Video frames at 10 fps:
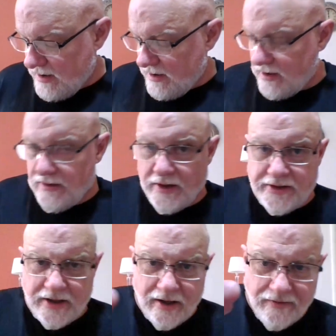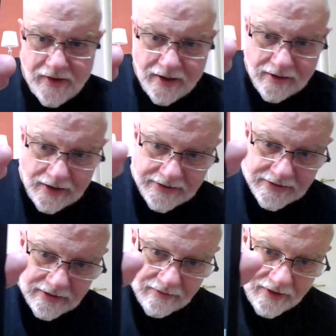you know, a terrifying
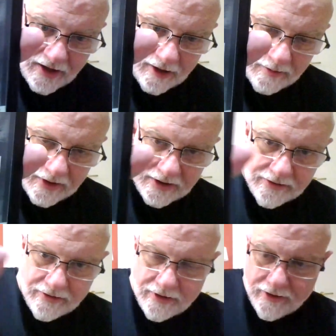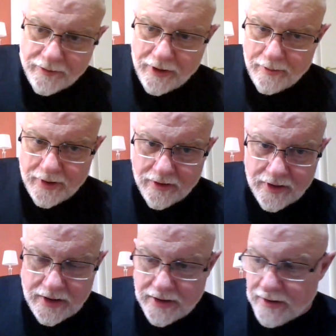classic of Hannibal Lecter. You know, he's probably
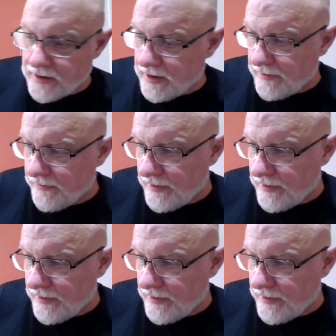only in like